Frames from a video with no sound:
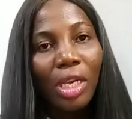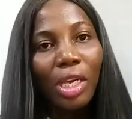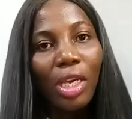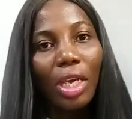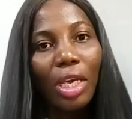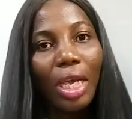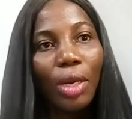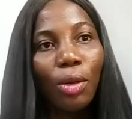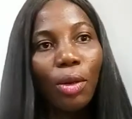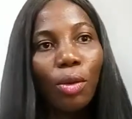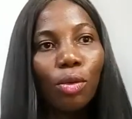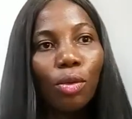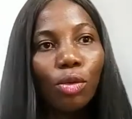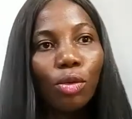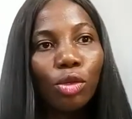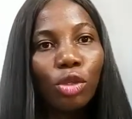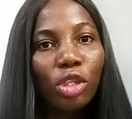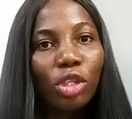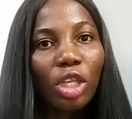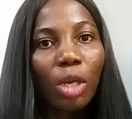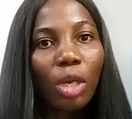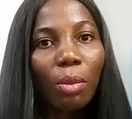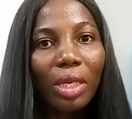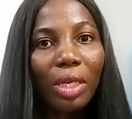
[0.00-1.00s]
You know,
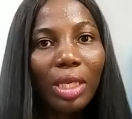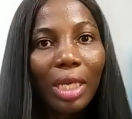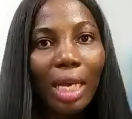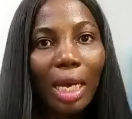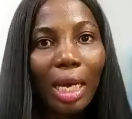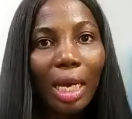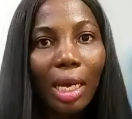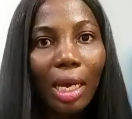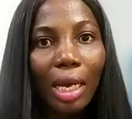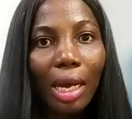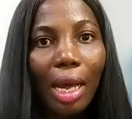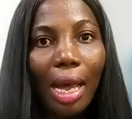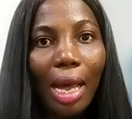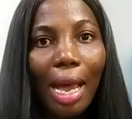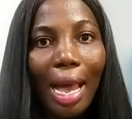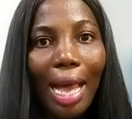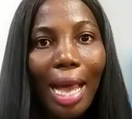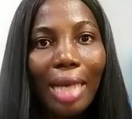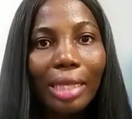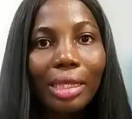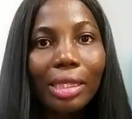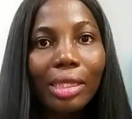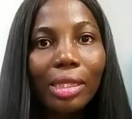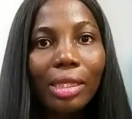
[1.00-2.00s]
social media
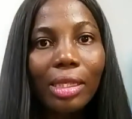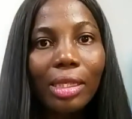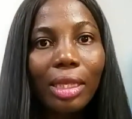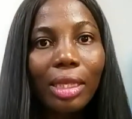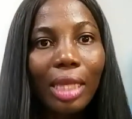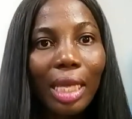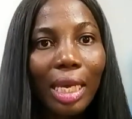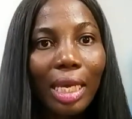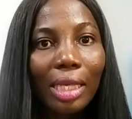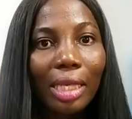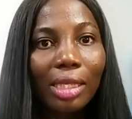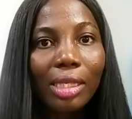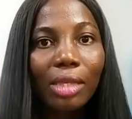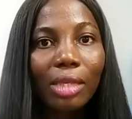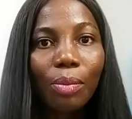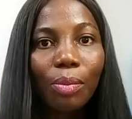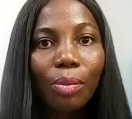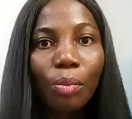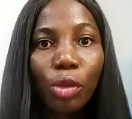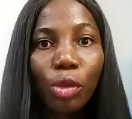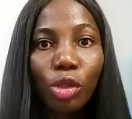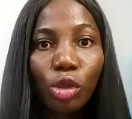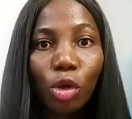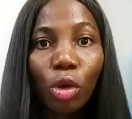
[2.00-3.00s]
has things
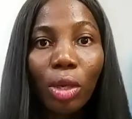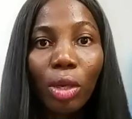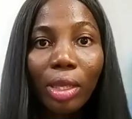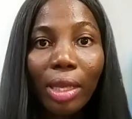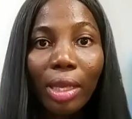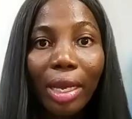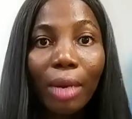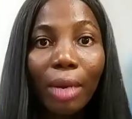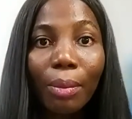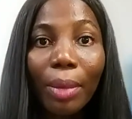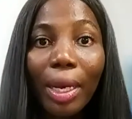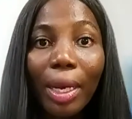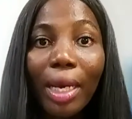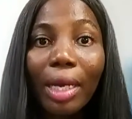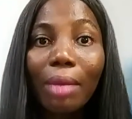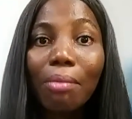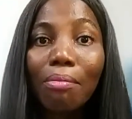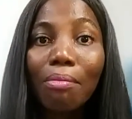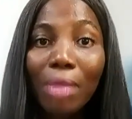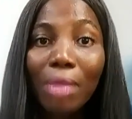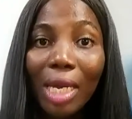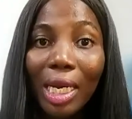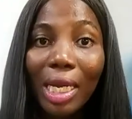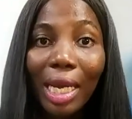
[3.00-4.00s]
put on there by
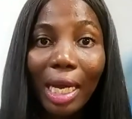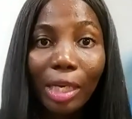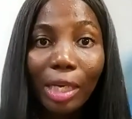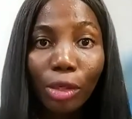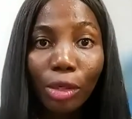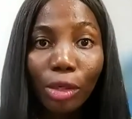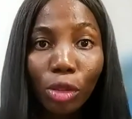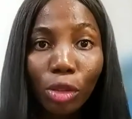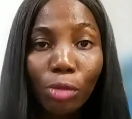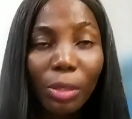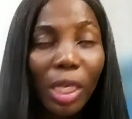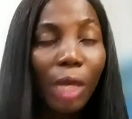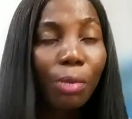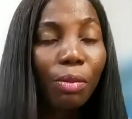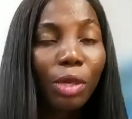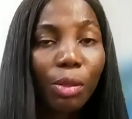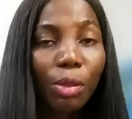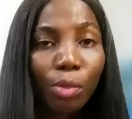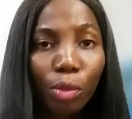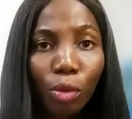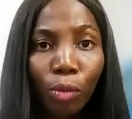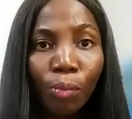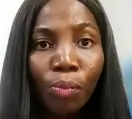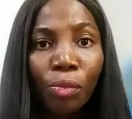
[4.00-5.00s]
many adults, many
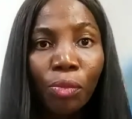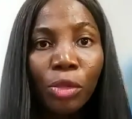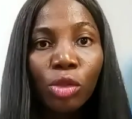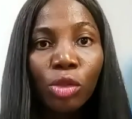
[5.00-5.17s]
people.